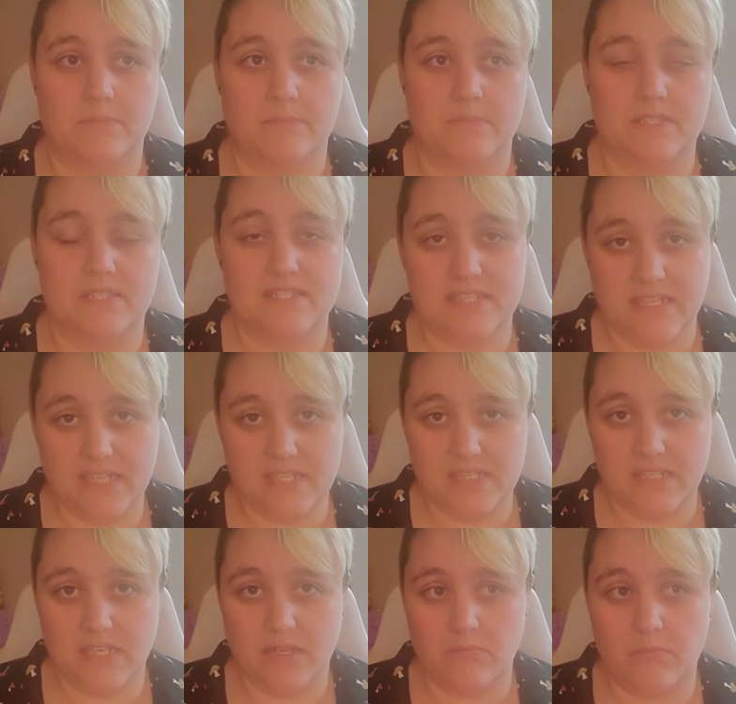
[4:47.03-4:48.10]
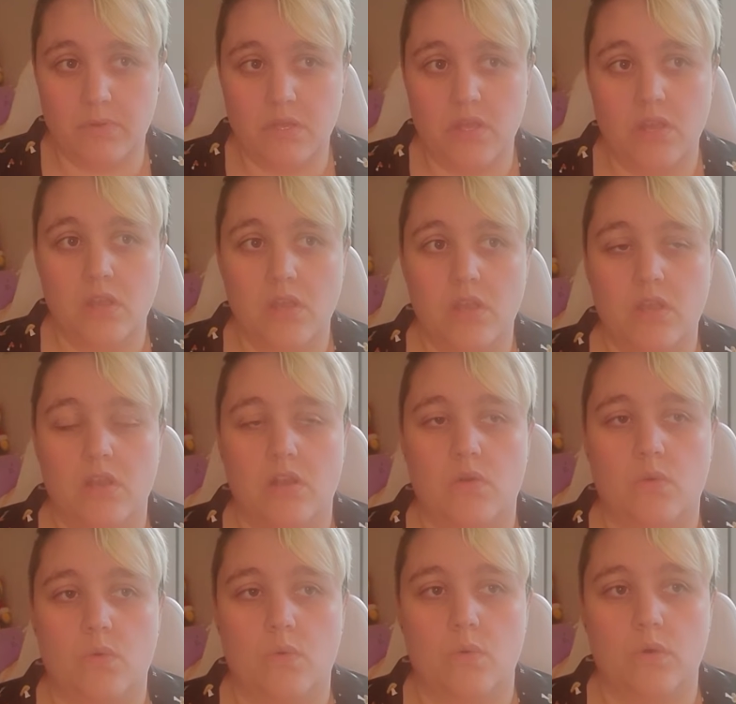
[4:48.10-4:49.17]
stand up
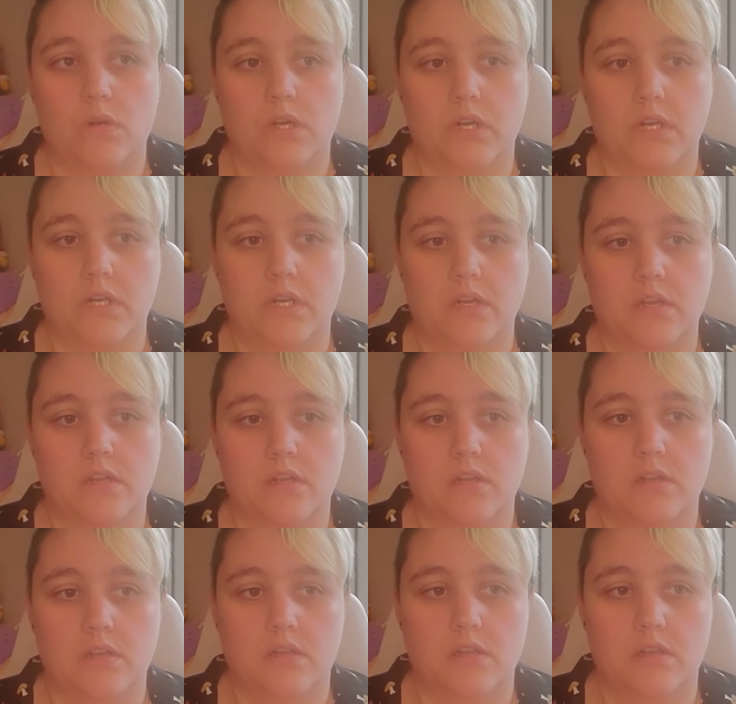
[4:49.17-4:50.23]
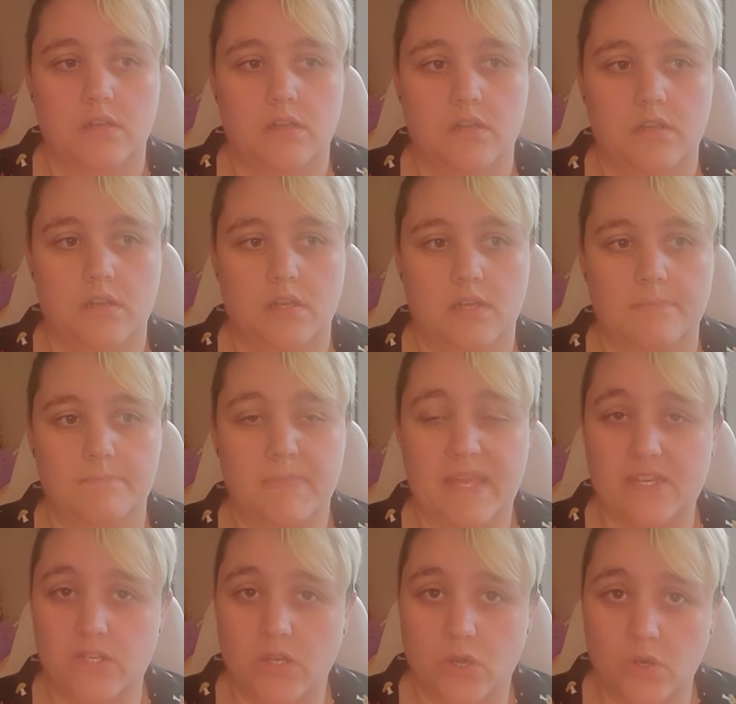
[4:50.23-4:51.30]
or
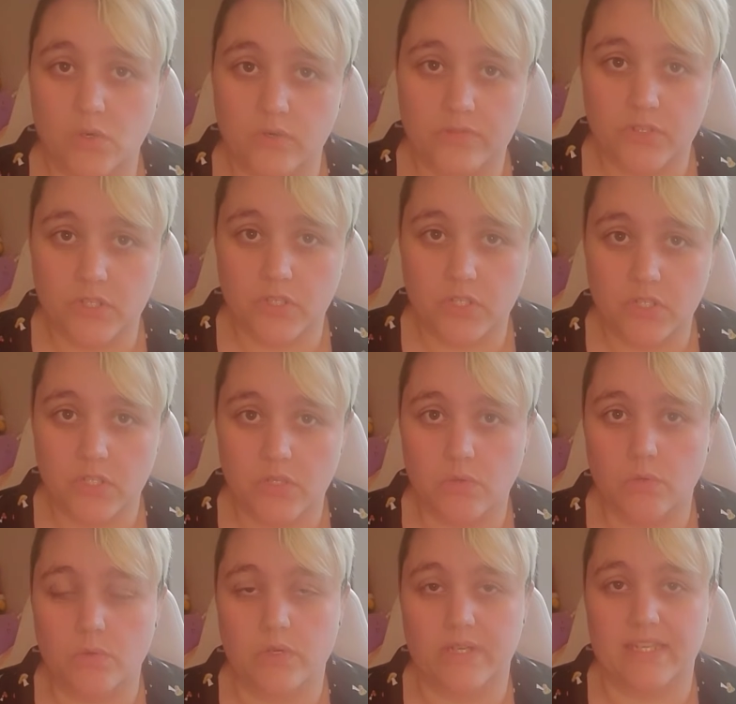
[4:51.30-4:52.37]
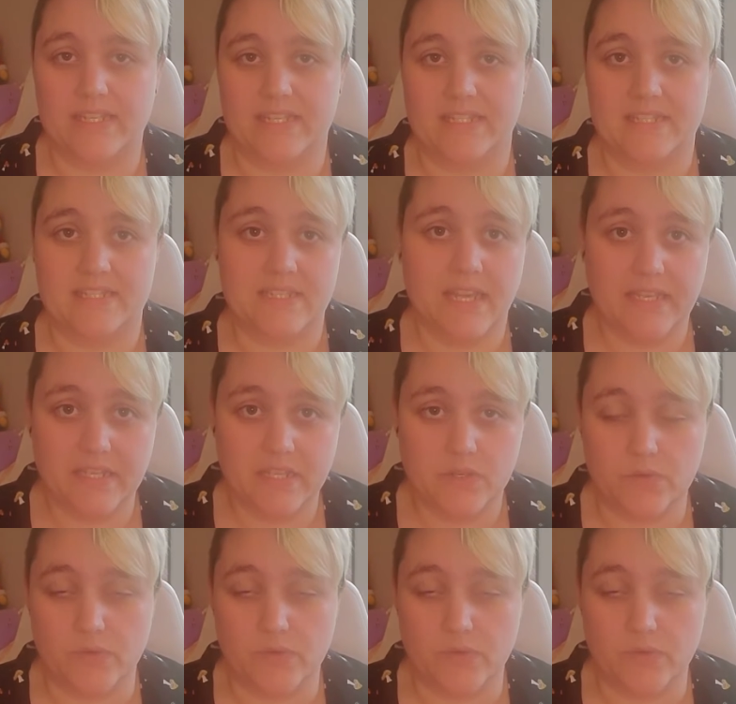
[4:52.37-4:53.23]
bend over or get excited or